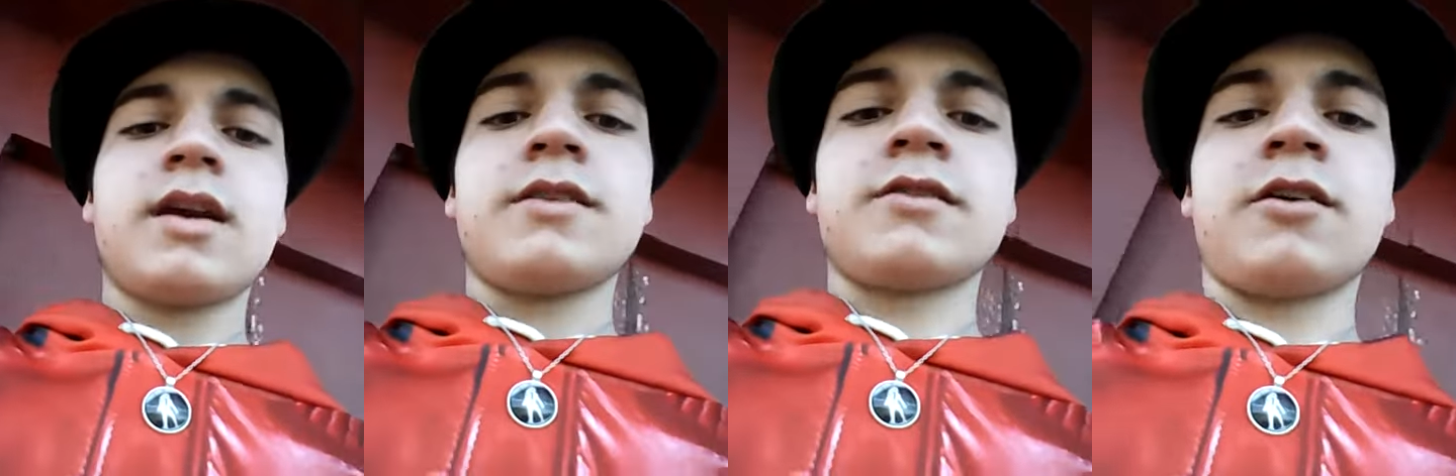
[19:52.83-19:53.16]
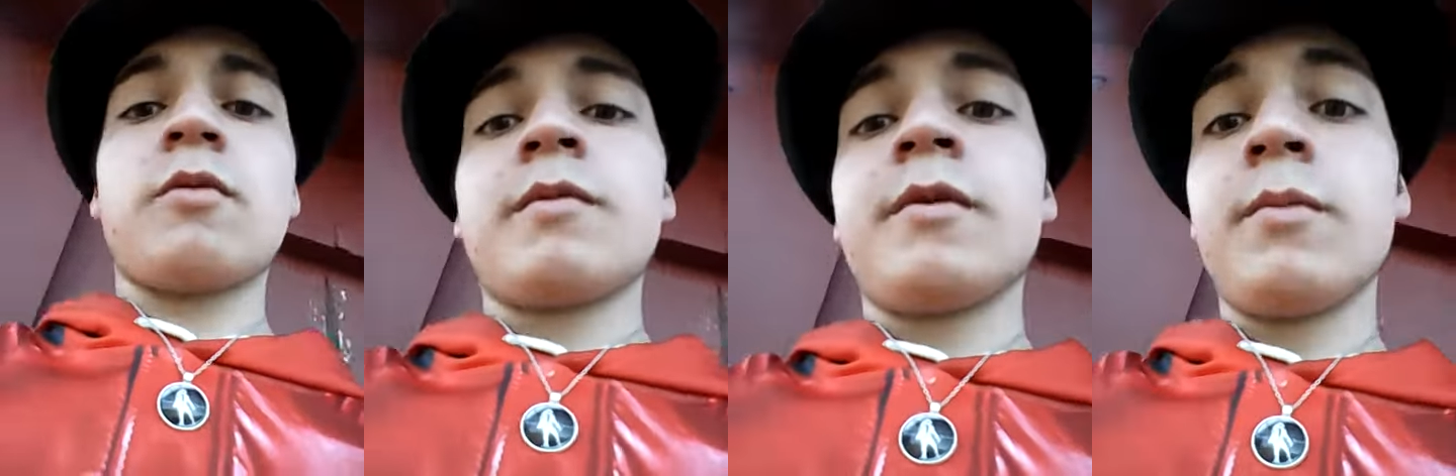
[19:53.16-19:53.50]
Is that
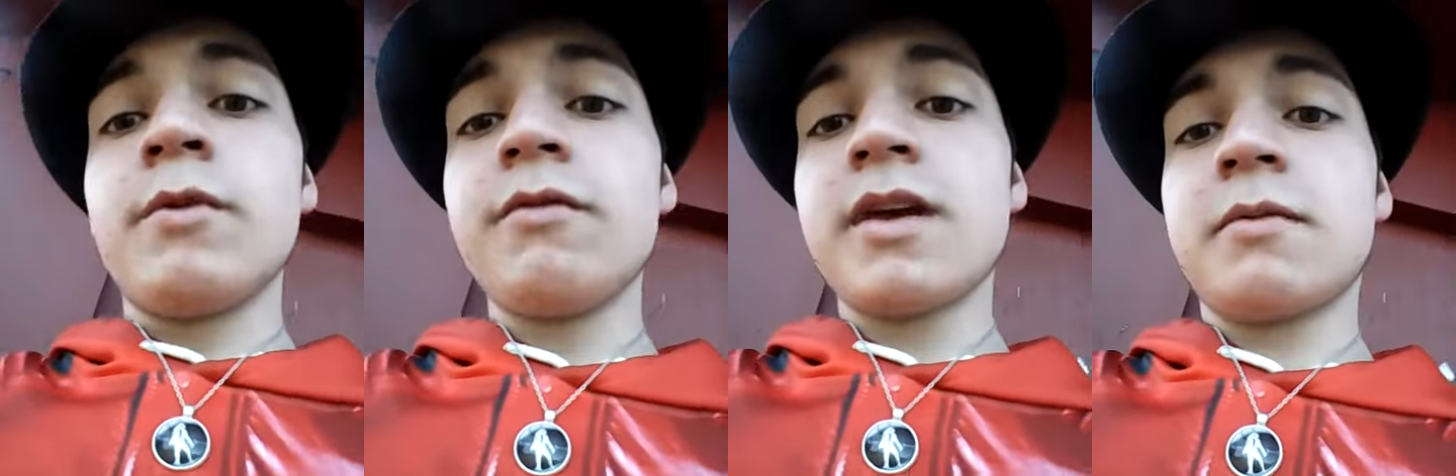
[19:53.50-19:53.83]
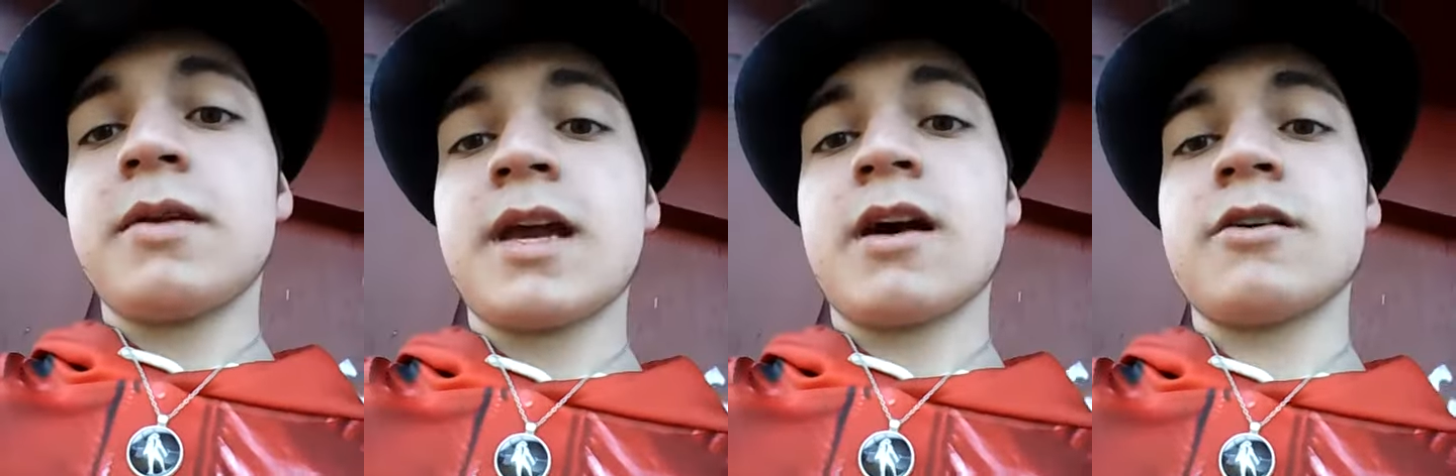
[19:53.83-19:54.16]
you want to remove that
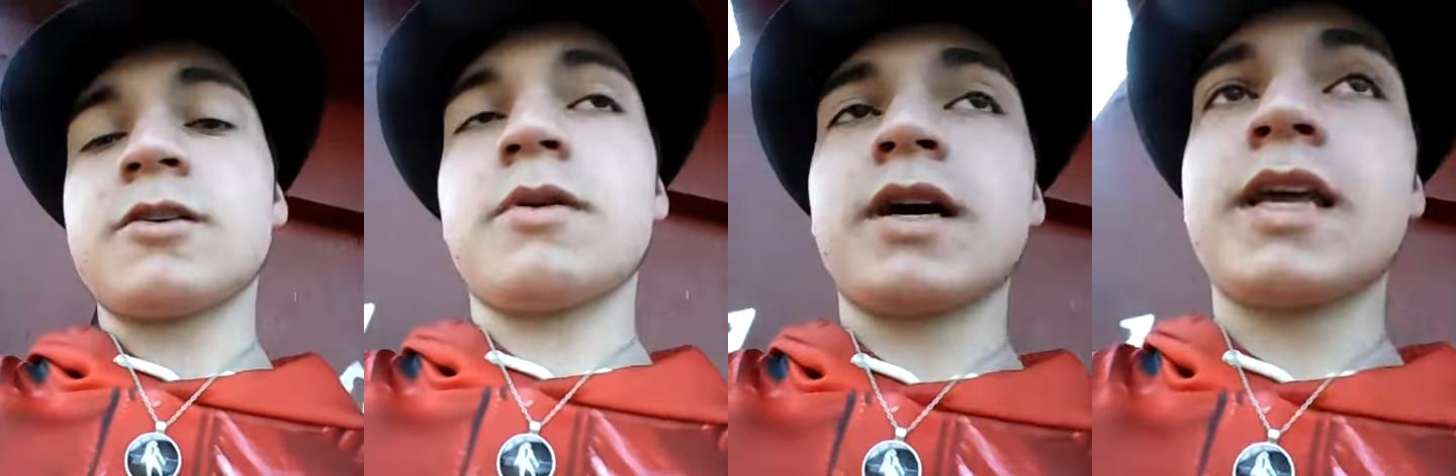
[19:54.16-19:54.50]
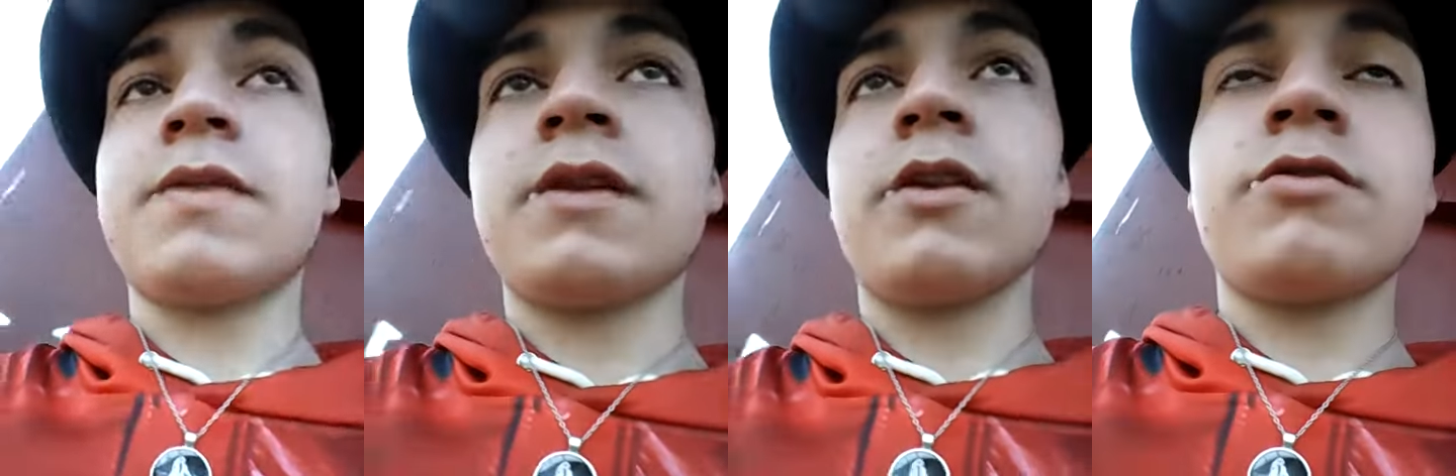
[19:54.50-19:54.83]
into calories. You want
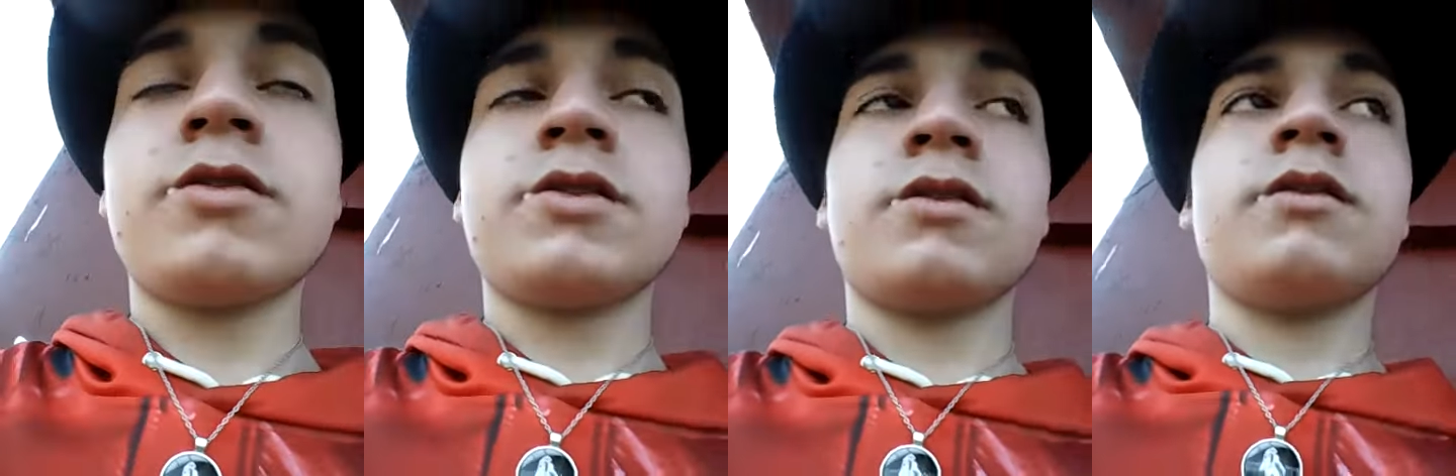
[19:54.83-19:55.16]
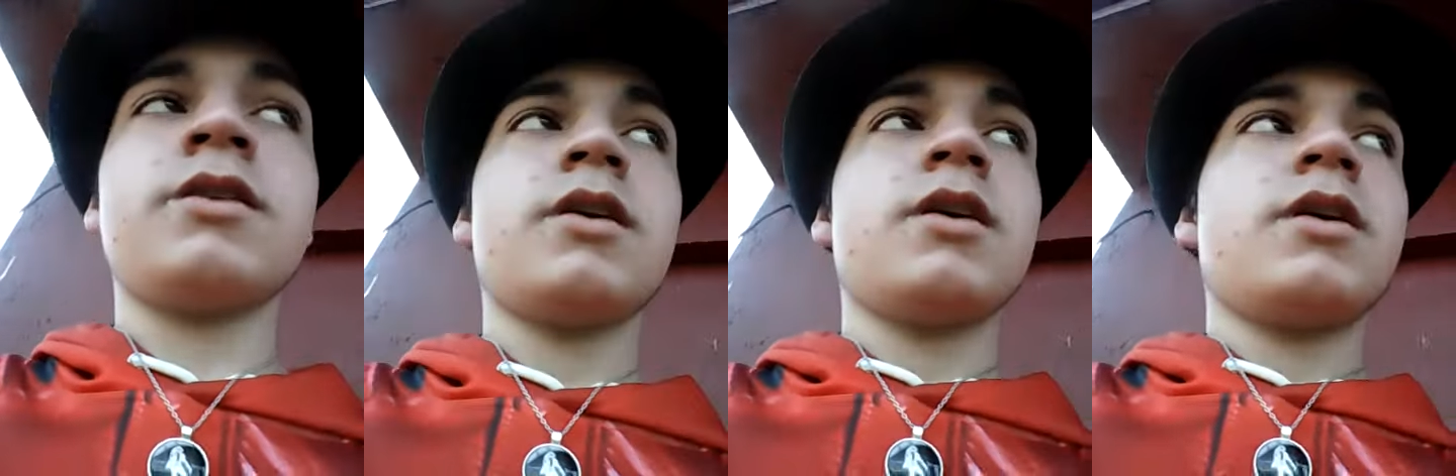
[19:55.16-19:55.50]
to get the nutrition